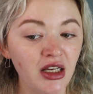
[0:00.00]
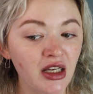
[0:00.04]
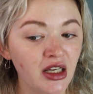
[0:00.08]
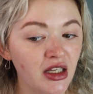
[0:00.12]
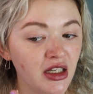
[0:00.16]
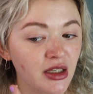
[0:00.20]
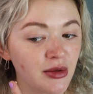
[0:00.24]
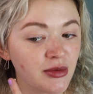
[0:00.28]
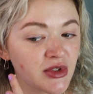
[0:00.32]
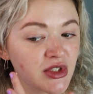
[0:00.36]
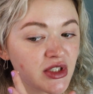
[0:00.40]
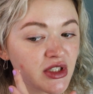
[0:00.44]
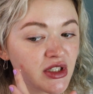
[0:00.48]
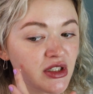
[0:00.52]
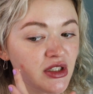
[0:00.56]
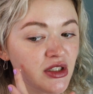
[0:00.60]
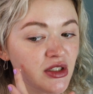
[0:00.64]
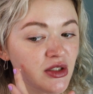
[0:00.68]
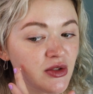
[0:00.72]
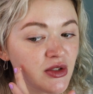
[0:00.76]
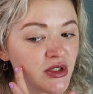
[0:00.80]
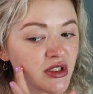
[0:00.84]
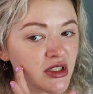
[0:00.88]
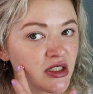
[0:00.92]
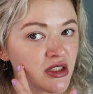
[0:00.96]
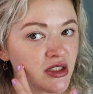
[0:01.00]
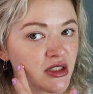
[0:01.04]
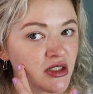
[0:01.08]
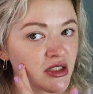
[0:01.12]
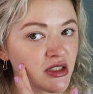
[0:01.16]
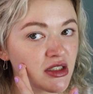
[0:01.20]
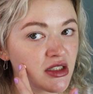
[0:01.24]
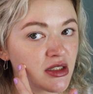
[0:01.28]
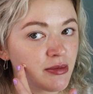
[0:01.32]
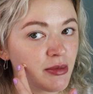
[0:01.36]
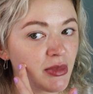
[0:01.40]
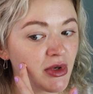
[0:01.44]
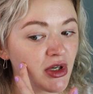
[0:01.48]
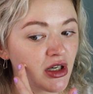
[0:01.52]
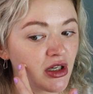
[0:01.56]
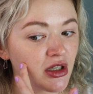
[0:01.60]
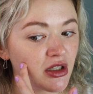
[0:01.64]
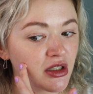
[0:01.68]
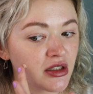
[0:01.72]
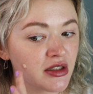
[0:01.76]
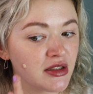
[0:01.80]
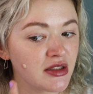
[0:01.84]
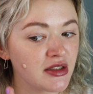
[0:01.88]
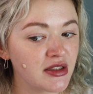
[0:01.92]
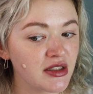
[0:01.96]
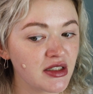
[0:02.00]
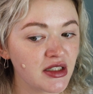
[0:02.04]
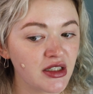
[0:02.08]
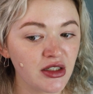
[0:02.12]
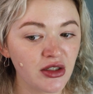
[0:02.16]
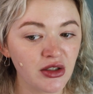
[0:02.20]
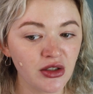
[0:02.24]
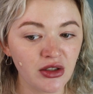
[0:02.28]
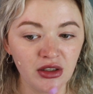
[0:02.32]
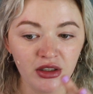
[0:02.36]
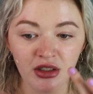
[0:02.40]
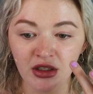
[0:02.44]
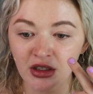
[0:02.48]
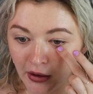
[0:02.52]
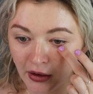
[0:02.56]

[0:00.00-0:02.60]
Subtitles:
and I'm just gonna use this to spot conceal